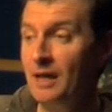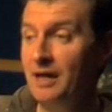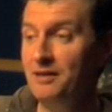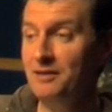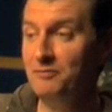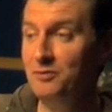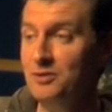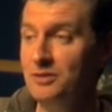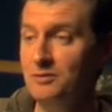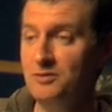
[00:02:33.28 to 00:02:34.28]
I think the
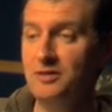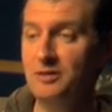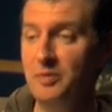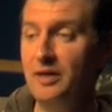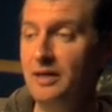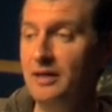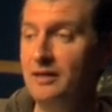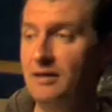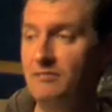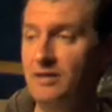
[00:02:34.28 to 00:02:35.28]
future looks really bright,
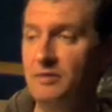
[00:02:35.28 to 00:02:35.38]
and I'm